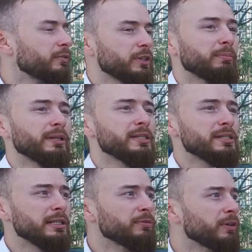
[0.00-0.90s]

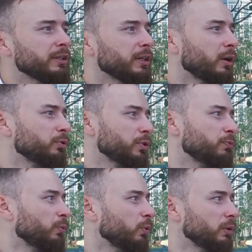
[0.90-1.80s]
somebody's leaving the country
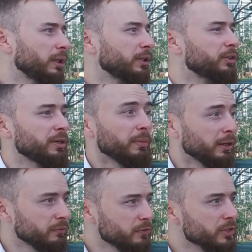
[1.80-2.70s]
for like 3
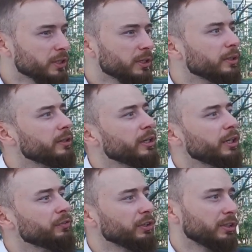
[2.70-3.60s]
months, they're
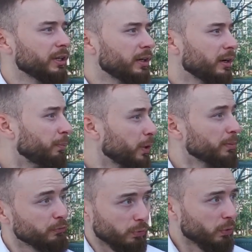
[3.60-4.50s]
giving their
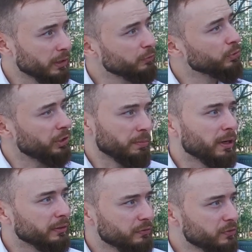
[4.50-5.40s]
apartment for rent for 3
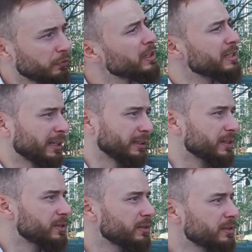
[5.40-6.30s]
months, things like
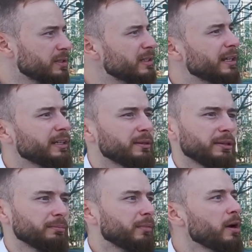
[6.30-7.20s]
this. It's like
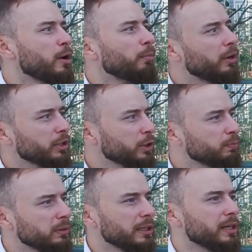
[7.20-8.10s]
a
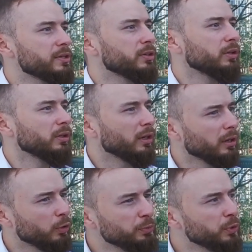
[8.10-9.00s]
marketplace,
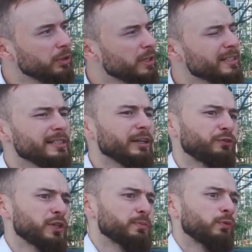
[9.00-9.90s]
a community, it's like
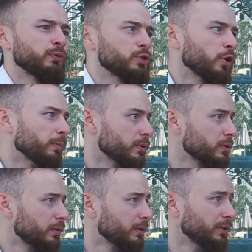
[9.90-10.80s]
Facebook for
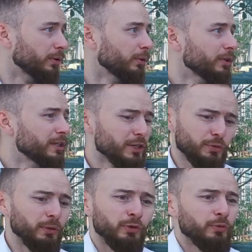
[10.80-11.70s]
Germans, you know,
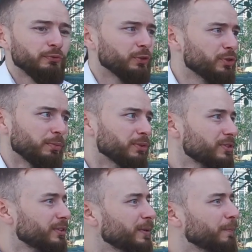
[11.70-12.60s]
small group for Germans.